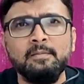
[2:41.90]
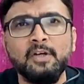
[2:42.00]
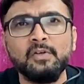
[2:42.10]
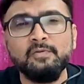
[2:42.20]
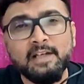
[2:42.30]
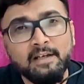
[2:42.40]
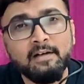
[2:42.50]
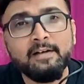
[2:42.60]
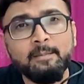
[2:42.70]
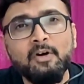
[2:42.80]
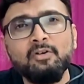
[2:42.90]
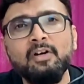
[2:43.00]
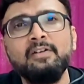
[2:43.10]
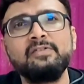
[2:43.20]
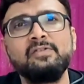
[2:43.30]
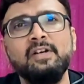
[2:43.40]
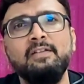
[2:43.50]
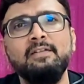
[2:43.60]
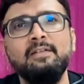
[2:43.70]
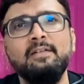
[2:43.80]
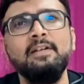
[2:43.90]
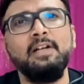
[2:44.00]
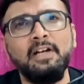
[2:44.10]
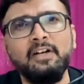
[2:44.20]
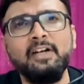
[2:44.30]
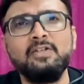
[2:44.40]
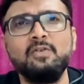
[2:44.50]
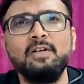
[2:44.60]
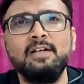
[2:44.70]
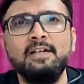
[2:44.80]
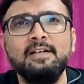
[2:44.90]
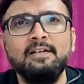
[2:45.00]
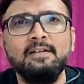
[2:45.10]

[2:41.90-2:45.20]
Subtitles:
because we learn about our strength gradually.